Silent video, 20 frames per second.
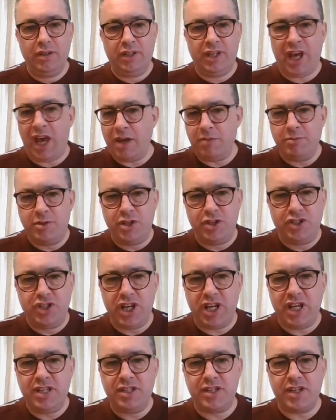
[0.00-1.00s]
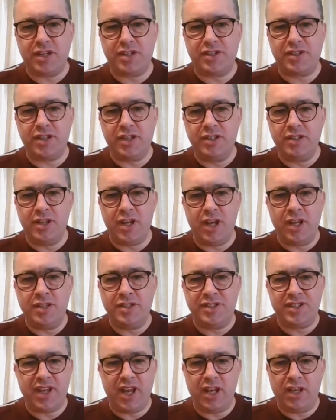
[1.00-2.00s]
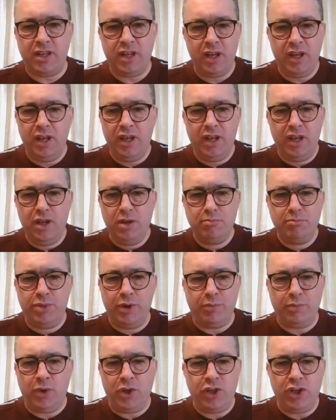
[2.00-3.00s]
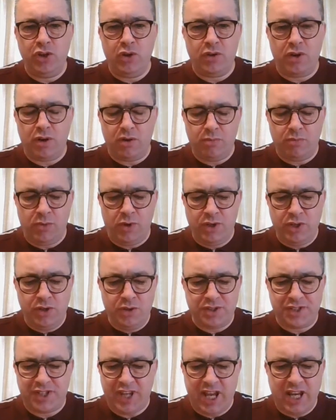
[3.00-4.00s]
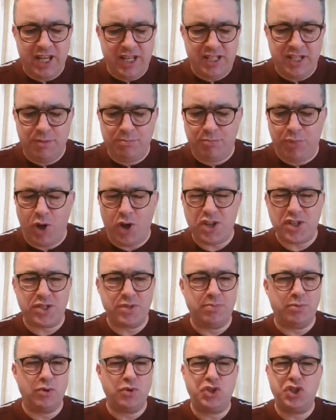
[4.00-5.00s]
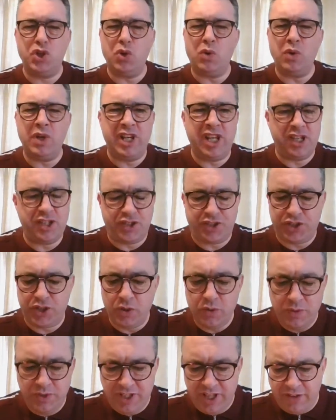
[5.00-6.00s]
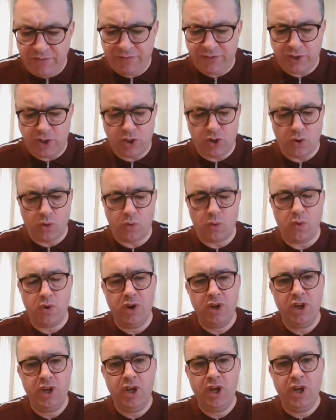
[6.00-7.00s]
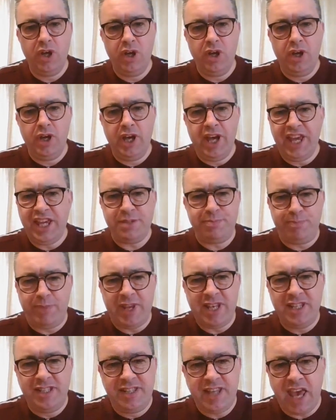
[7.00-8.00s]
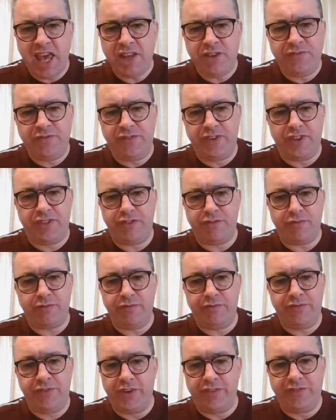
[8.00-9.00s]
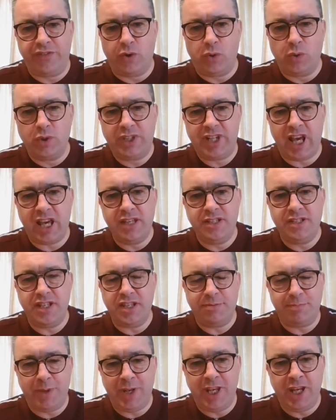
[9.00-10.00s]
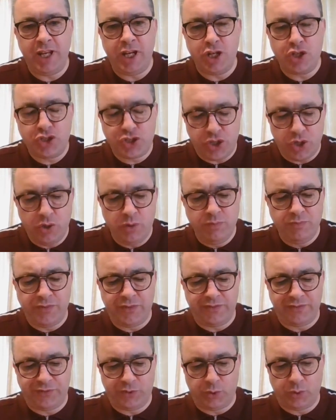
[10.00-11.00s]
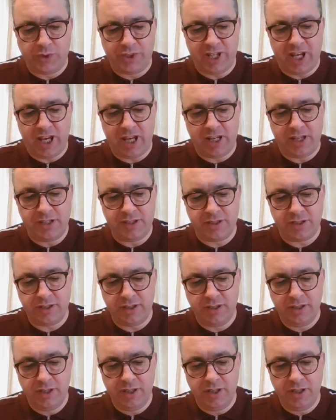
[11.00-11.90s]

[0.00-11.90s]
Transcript: came to Jesus and said, but what you're saying is impossible. Surely it's too difficult. He's been dead for 4 days. He's been in a tomb for 4 days.